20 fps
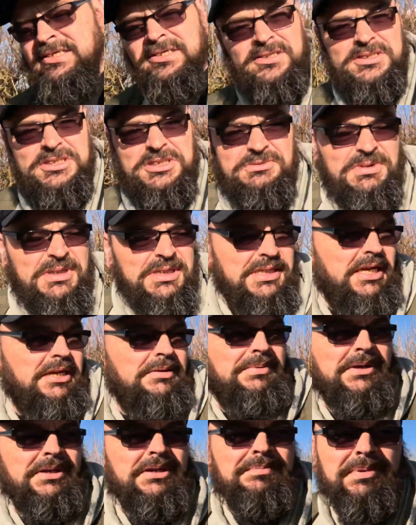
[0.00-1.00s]
I should really
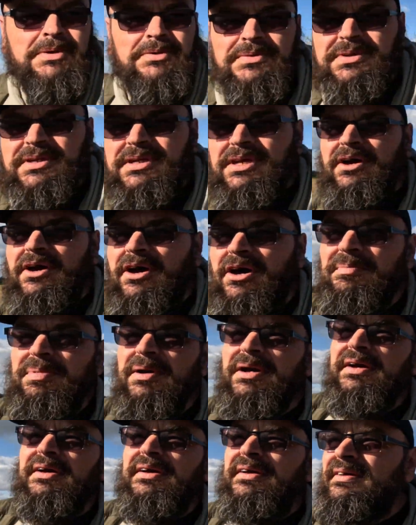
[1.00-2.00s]
keep it in the boot of the car,
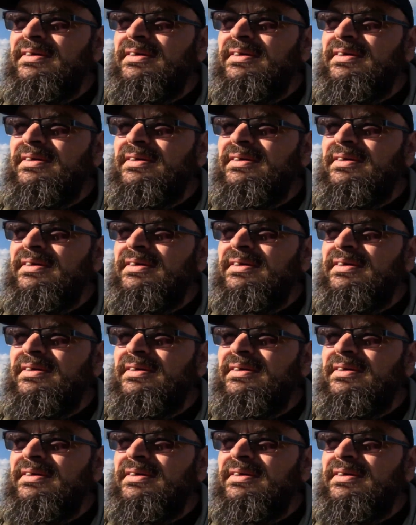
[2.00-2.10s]
but